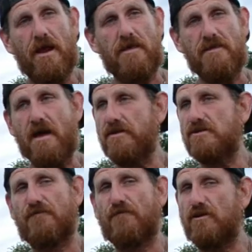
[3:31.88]
And that is
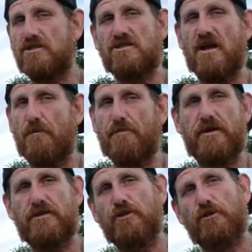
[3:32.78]
a first step
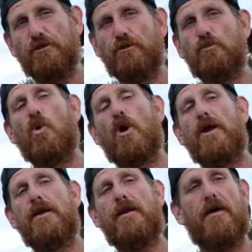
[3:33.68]
into working
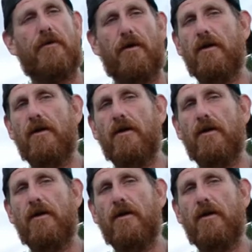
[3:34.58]
together.